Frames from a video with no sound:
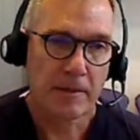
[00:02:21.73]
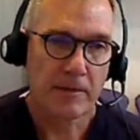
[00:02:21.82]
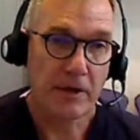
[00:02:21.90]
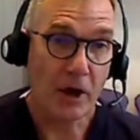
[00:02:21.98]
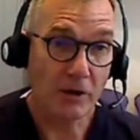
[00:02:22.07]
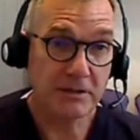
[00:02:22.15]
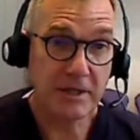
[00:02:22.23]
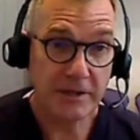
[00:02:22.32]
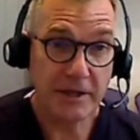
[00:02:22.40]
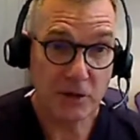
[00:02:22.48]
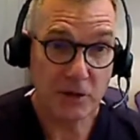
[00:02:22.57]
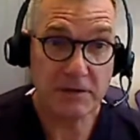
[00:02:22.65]

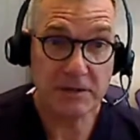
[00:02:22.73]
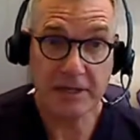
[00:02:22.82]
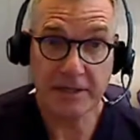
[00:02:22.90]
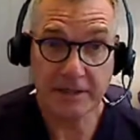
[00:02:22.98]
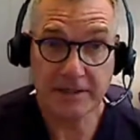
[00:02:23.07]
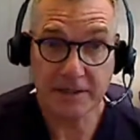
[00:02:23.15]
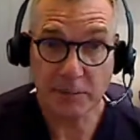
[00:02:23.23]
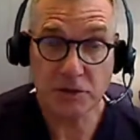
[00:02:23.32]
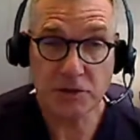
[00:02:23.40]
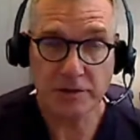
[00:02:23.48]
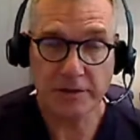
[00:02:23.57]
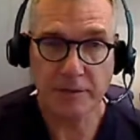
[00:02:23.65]
There's obviously an
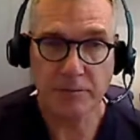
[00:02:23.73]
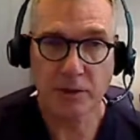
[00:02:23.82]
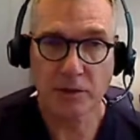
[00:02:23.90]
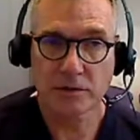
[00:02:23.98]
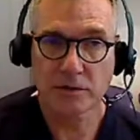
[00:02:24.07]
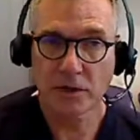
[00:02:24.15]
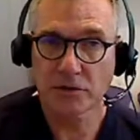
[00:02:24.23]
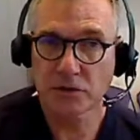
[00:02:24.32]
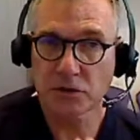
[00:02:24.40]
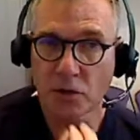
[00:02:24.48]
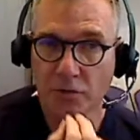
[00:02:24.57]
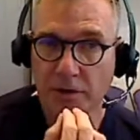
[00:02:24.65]
exception to that because those
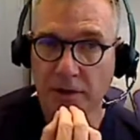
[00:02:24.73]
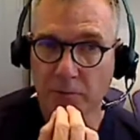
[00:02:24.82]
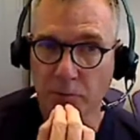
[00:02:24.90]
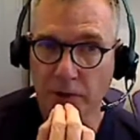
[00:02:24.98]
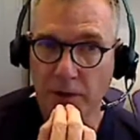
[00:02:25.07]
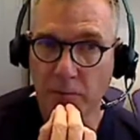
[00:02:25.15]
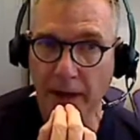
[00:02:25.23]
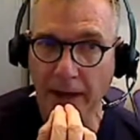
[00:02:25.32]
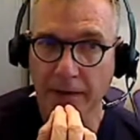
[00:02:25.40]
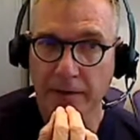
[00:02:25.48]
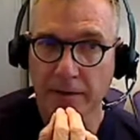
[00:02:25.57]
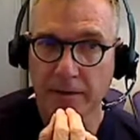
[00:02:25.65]
children can bring back
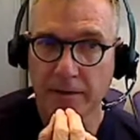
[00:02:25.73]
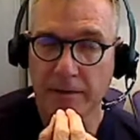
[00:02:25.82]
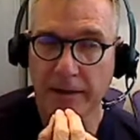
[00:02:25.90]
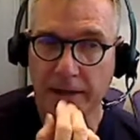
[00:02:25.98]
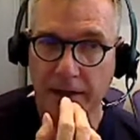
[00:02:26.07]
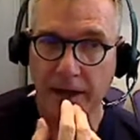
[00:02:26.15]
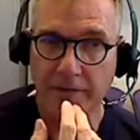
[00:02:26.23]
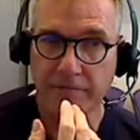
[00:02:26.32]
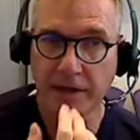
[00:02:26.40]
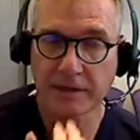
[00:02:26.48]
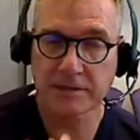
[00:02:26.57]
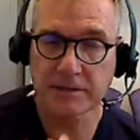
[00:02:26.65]
that live
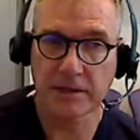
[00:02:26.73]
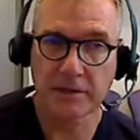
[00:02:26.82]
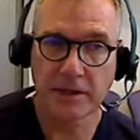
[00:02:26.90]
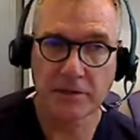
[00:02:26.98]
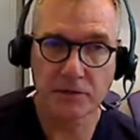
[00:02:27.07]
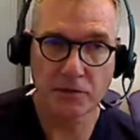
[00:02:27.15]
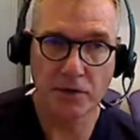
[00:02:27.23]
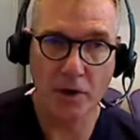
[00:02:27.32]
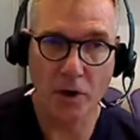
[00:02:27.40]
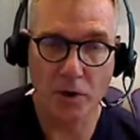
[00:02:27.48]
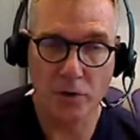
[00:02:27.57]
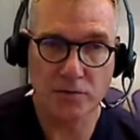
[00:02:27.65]
vaccine into the
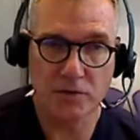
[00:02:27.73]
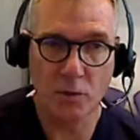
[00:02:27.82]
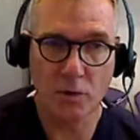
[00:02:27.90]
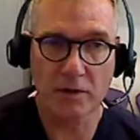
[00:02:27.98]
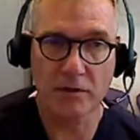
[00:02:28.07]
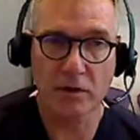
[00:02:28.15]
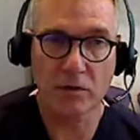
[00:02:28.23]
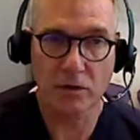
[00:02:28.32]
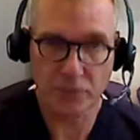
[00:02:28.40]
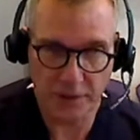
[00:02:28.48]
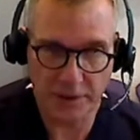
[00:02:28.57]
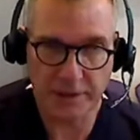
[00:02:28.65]
home. So, one of the
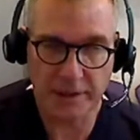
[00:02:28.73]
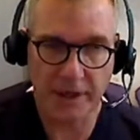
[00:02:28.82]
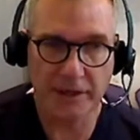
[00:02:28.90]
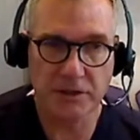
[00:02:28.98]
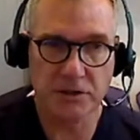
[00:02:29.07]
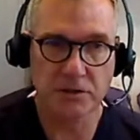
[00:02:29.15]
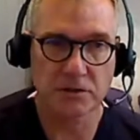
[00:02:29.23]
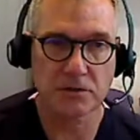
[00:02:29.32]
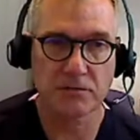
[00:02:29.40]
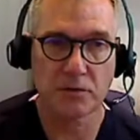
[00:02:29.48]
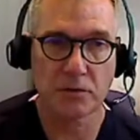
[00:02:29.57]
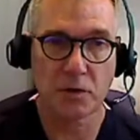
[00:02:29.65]
contraindications
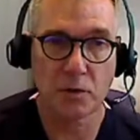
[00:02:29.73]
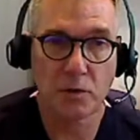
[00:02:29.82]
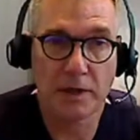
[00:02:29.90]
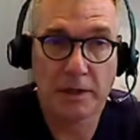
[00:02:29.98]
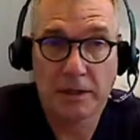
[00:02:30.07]
for your